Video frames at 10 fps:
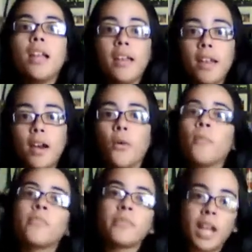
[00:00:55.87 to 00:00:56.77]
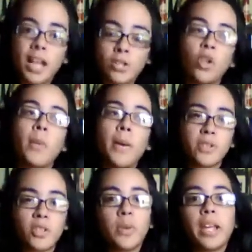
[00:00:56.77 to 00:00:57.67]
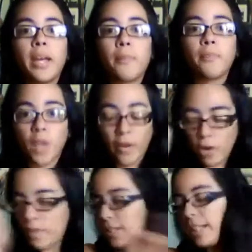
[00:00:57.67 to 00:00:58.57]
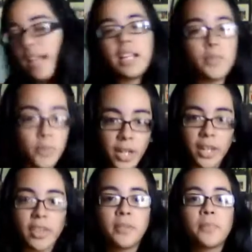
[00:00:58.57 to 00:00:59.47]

No, I told him I was suing him for everything that he was worth.